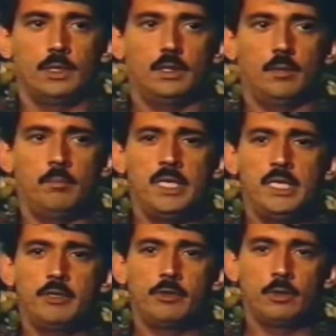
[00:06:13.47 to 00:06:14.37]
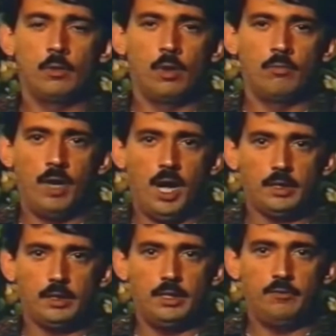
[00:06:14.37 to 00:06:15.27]
a meteor or a
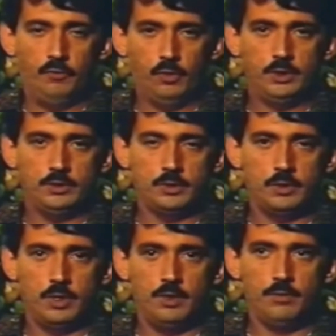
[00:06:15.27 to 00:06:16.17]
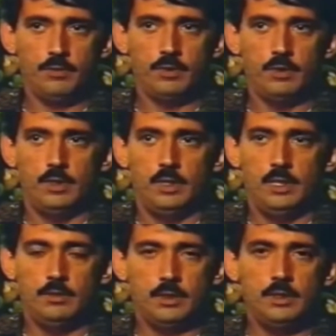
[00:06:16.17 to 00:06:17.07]
rock falling to Earth
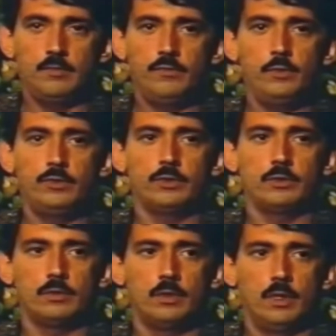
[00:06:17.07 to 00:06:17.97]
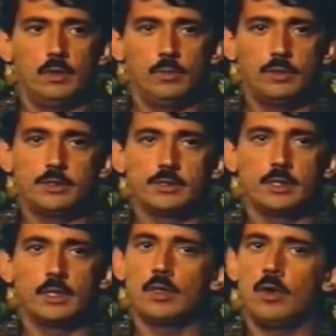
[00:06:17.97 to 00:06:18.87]
in the near future, which is
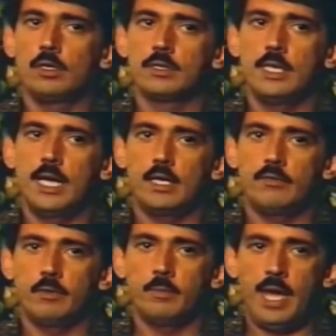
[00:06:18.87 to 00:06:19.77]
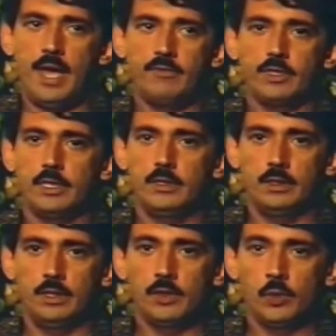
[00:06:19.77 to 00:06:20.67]
going to cause a lot of havoc
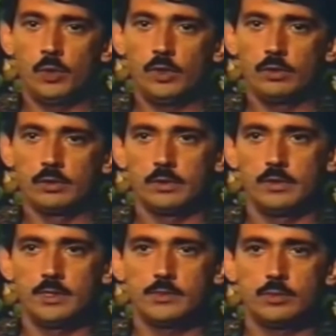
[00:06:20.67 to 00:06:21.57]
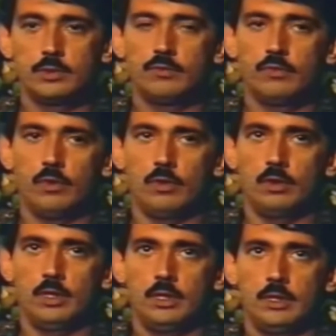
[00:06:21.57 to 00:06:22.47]
in the world. This would
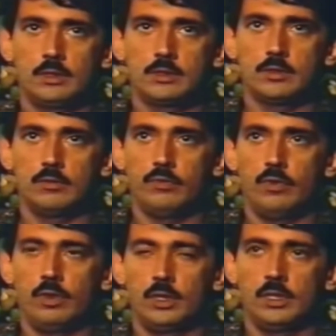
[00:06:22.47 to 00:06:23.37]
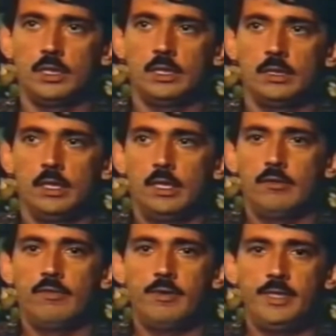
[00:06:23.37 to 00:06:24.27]
fall, it's going to fall in
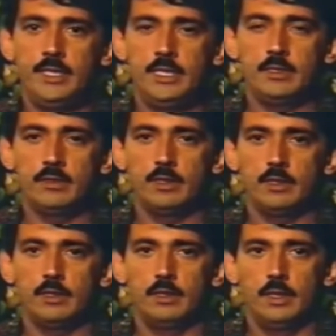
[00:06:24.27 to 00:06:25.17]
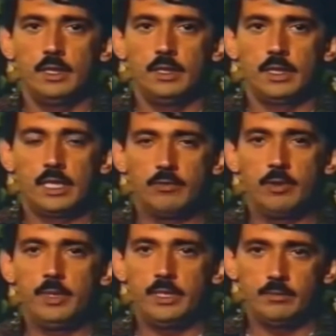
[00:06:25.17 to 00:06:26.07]
very near the
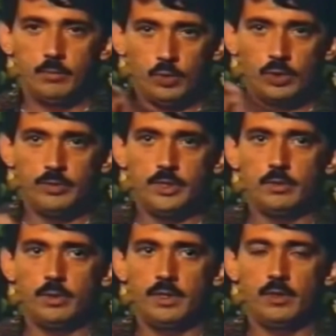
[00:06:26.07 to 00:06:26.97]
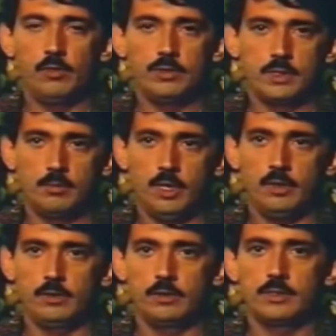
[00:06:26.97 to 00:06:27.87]
Caribbean, Puerto Rico, and those
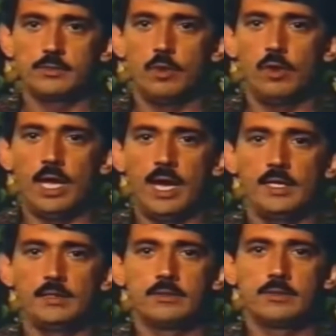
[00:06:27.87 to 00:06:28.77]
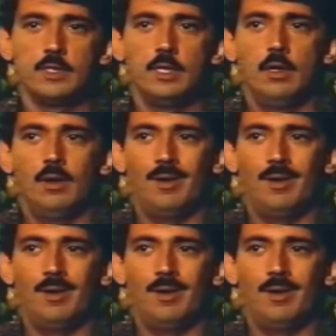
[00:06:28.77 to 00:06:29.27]
other small islands,